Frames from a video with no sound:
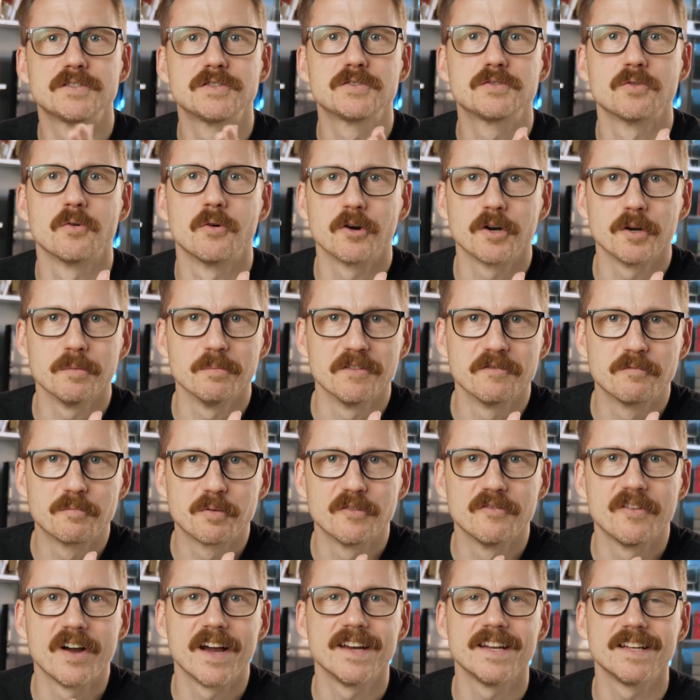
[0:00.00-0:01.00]
storm of
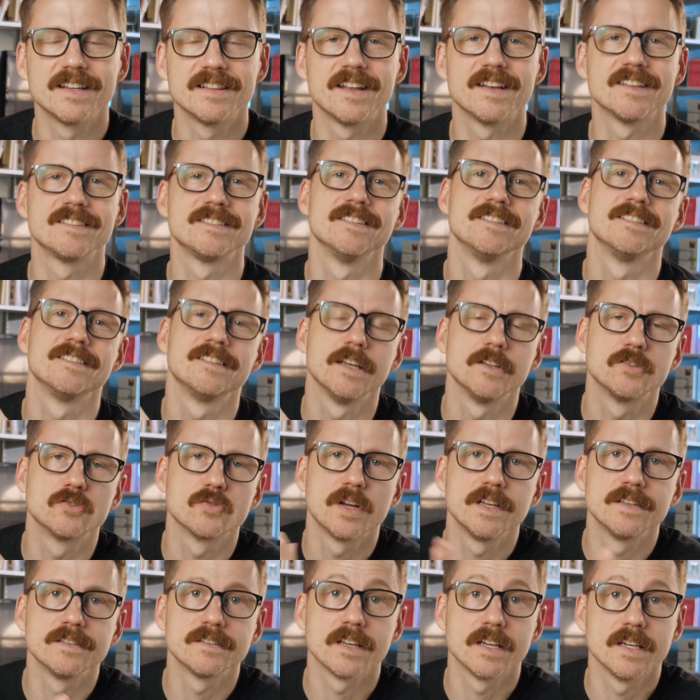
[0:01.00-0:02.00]
providing lessons that
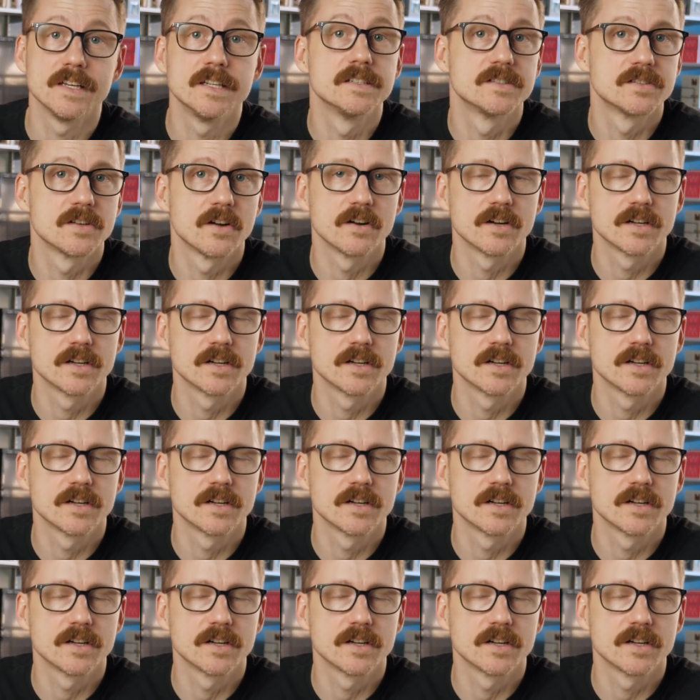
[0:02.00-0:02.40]
translate into